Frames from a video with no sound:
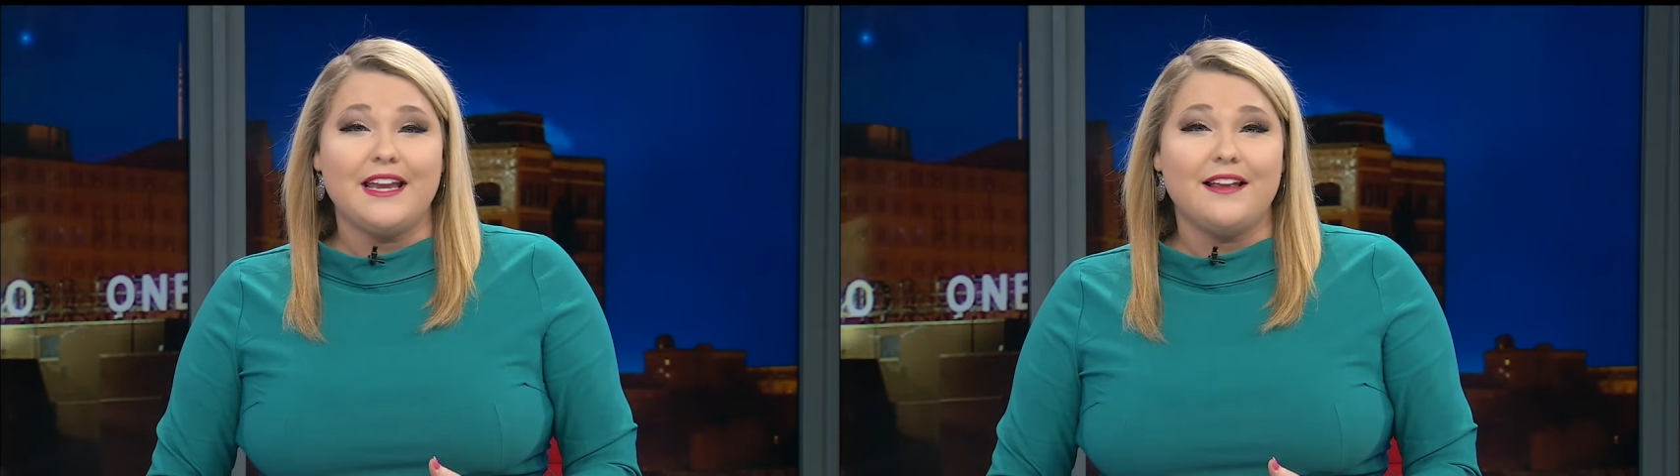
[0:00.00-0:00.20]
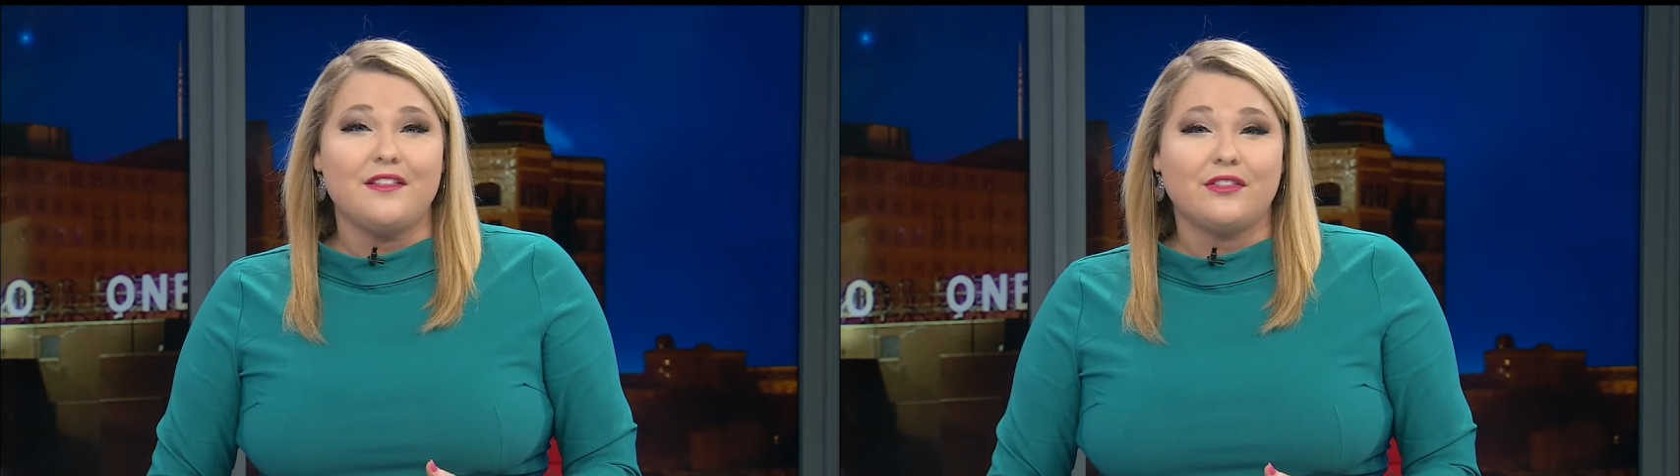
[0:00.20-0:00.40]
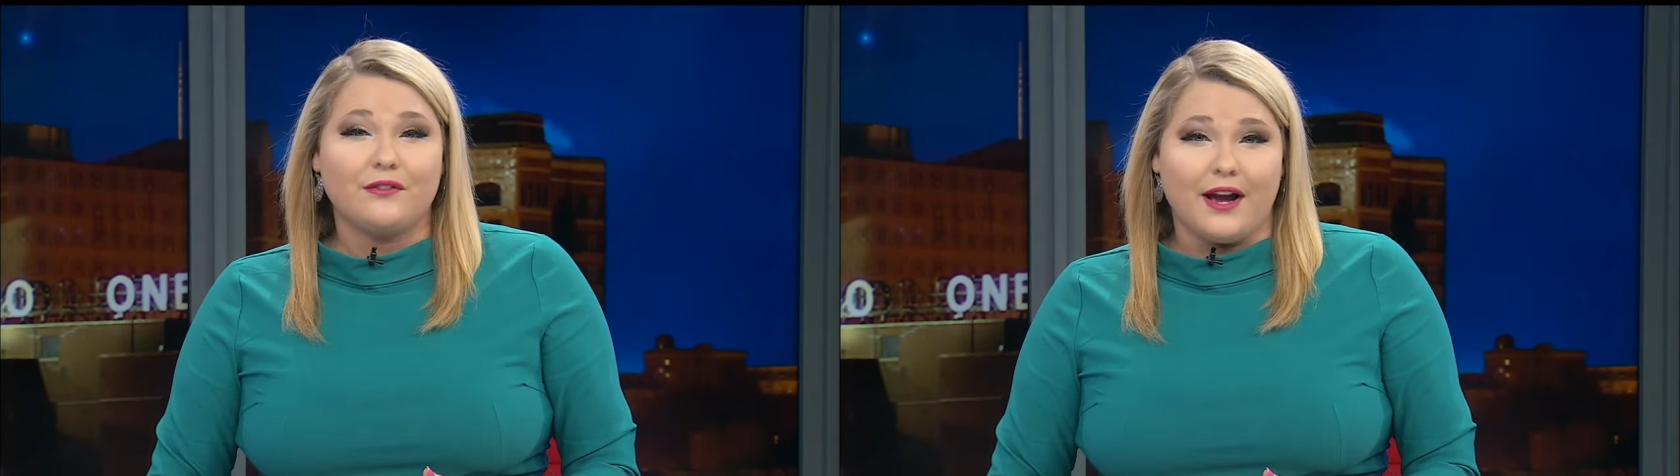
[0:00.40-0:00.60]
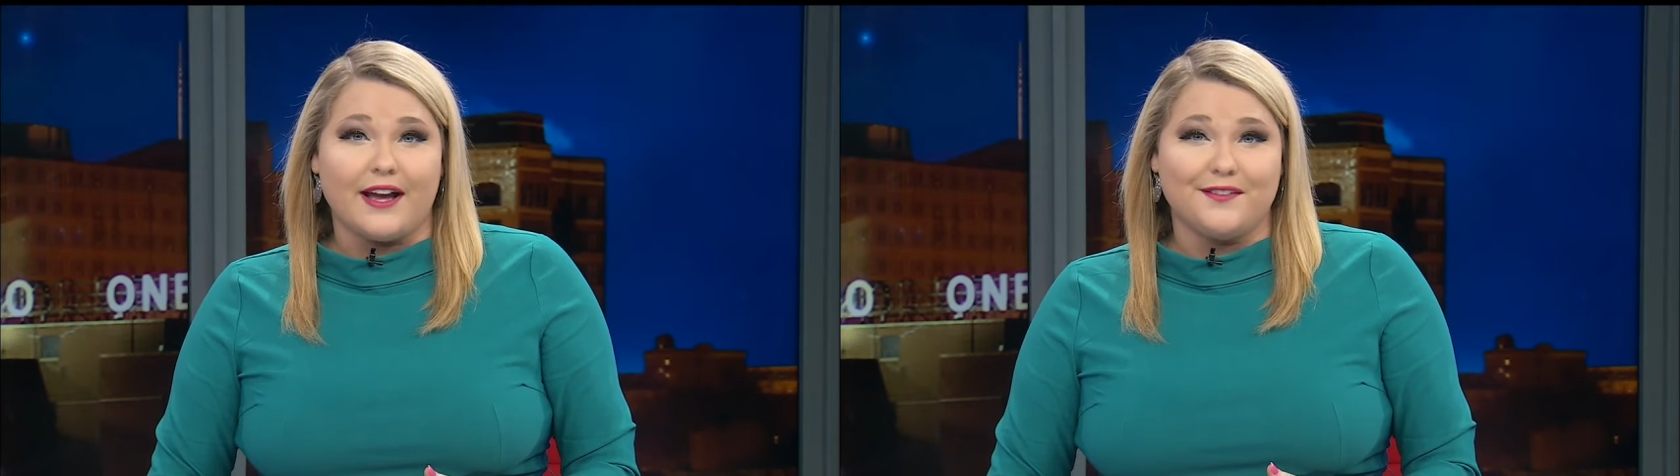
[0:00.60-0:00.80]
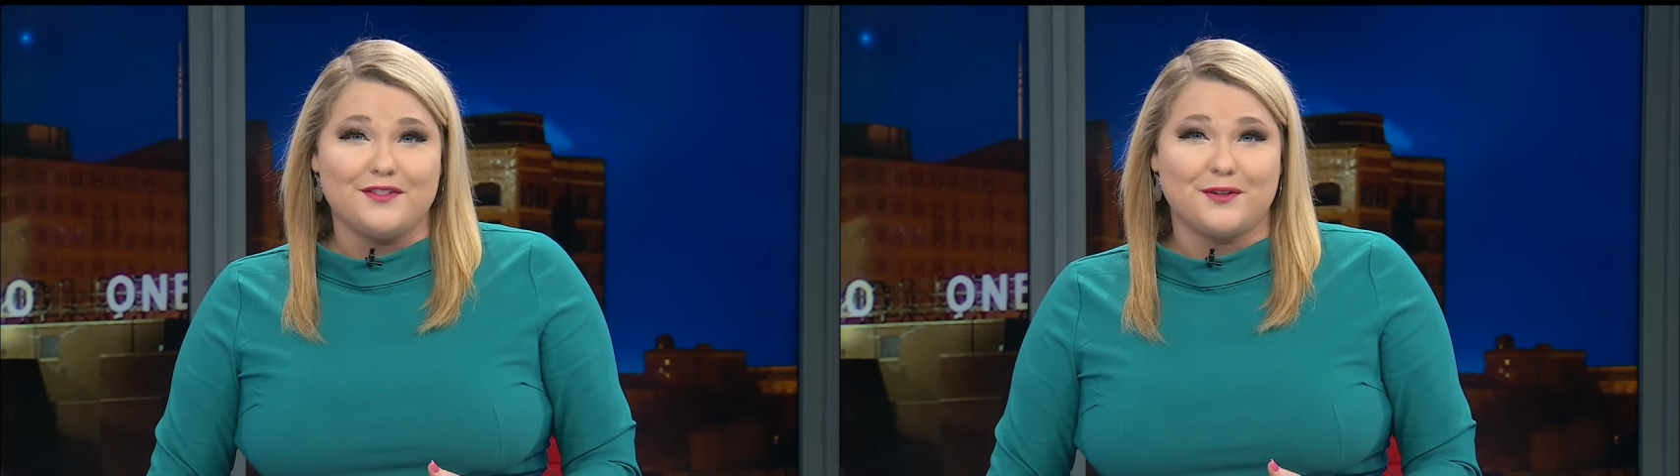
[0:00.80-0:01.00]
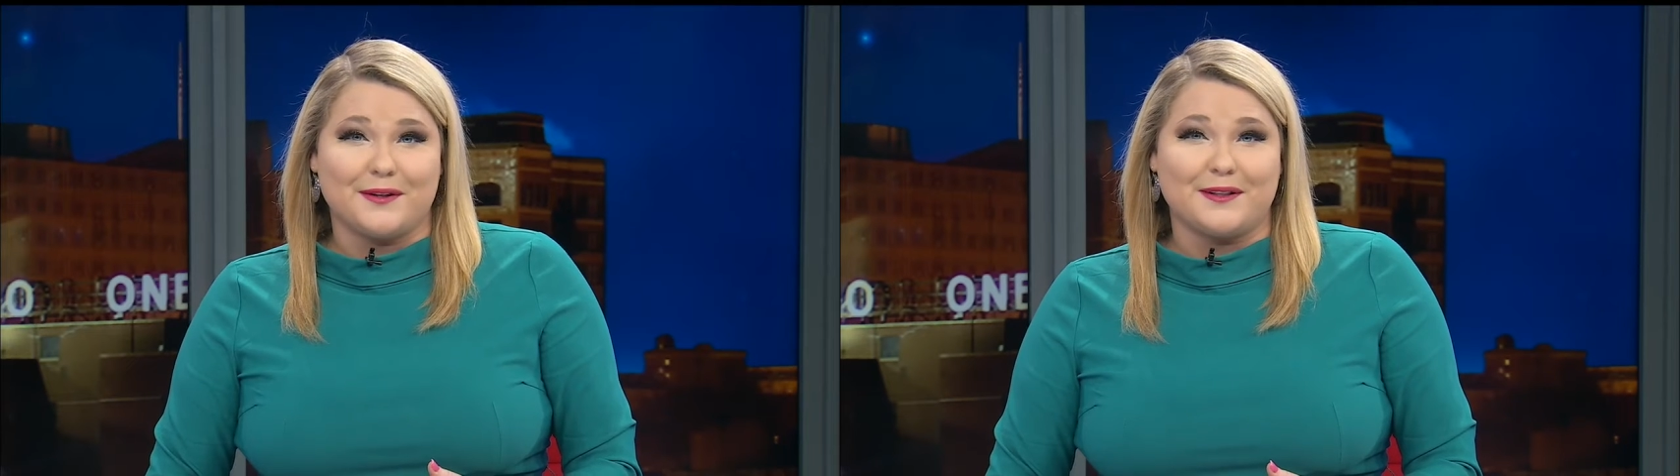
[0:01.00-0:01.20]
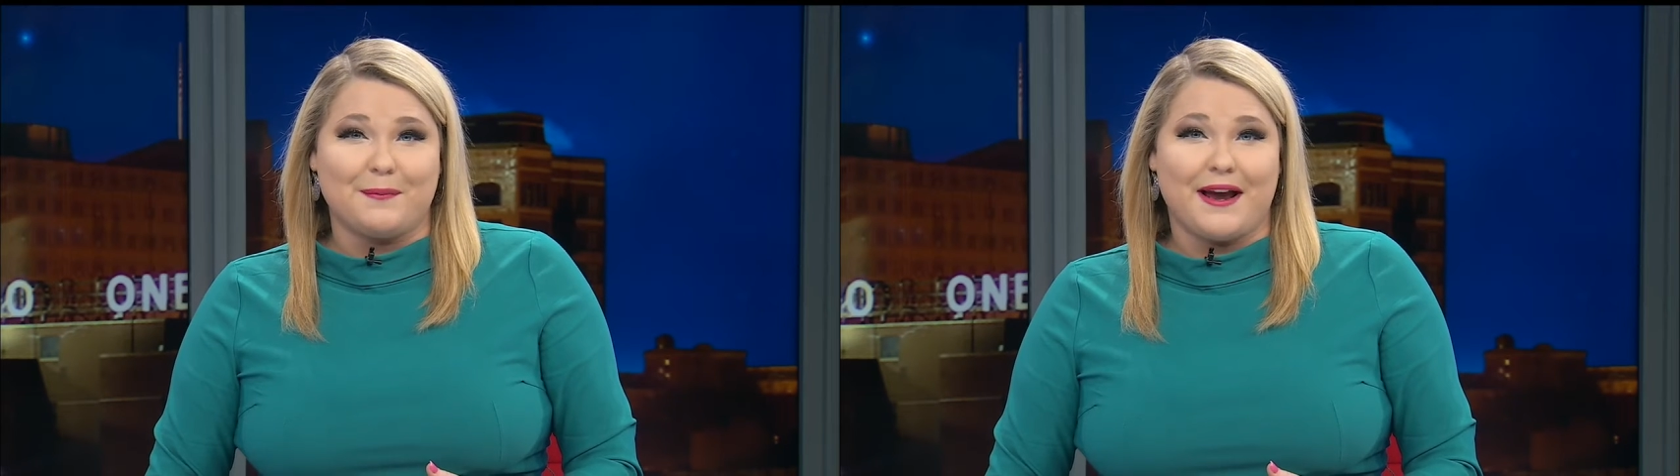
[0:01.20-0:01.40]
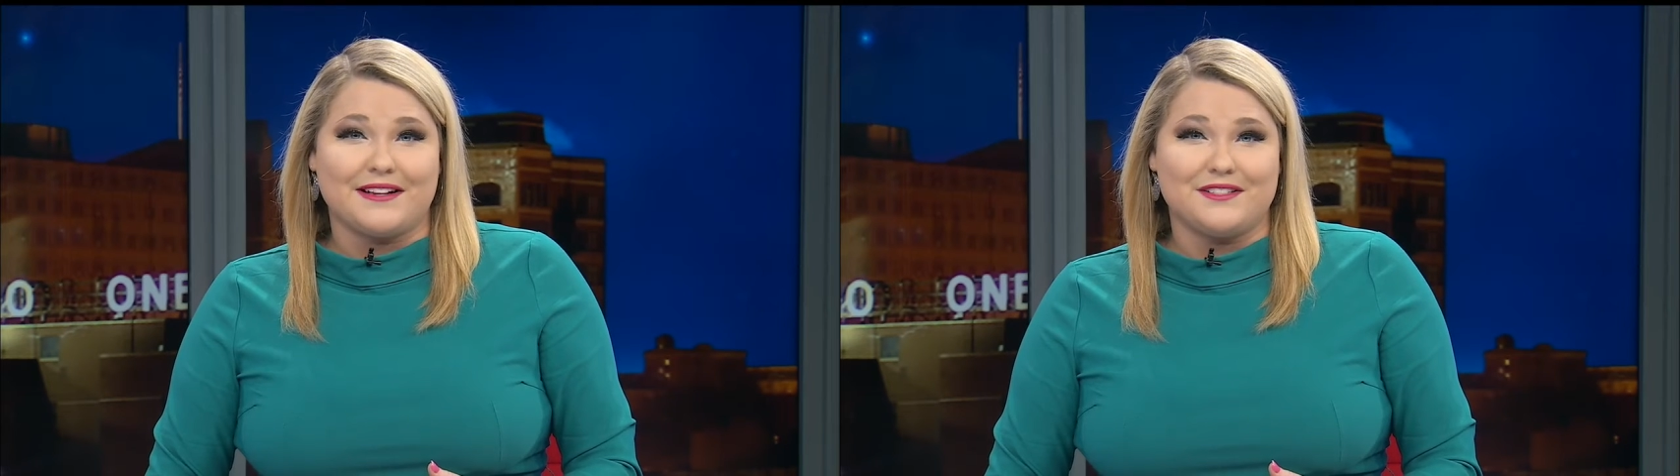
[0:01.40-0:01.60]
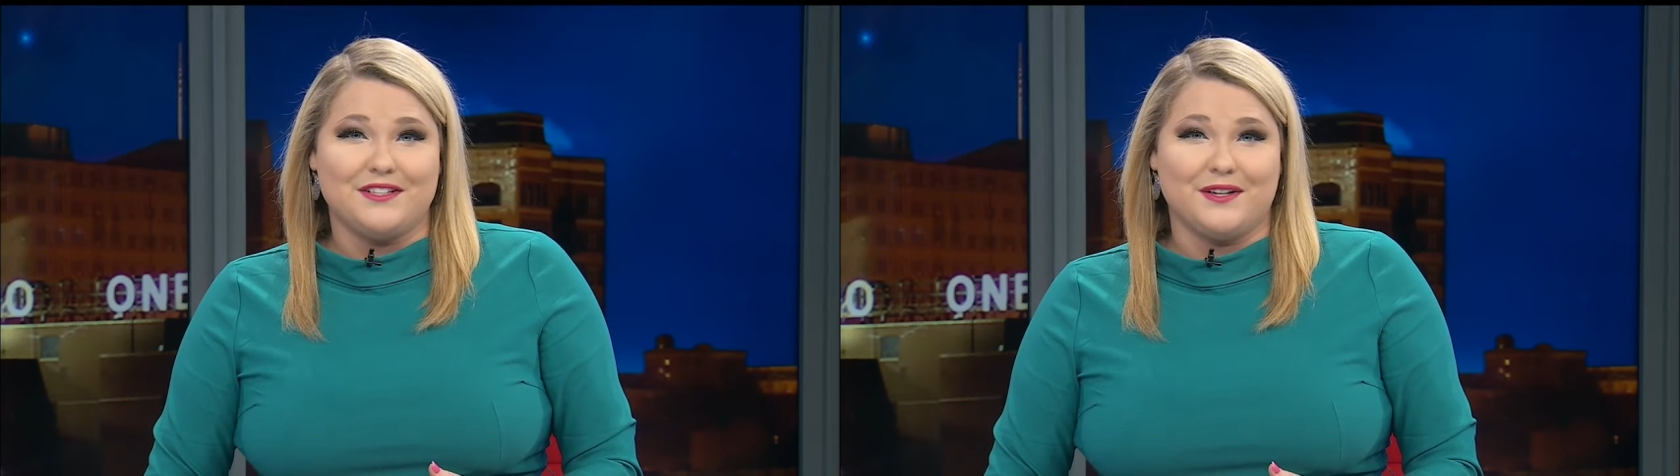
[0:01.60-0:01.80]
and thrived during the past